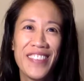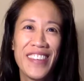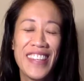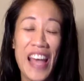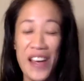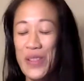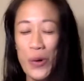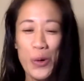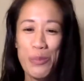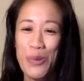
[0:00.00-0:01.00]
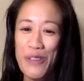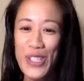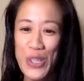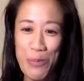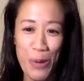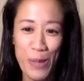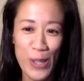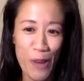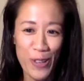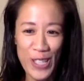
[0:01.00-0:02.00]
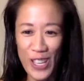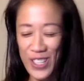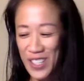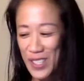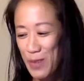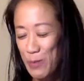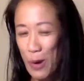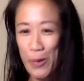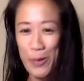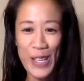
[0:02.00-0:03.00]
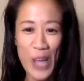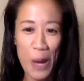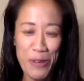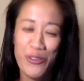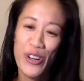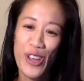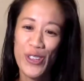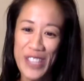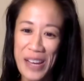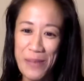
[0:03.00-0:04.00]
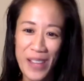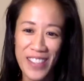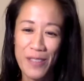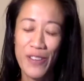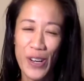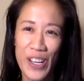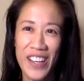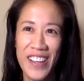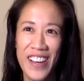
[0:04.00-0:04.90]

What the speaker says: yeah, and the whole privilege and purpose conversation is probably a topic for another day, but that's a very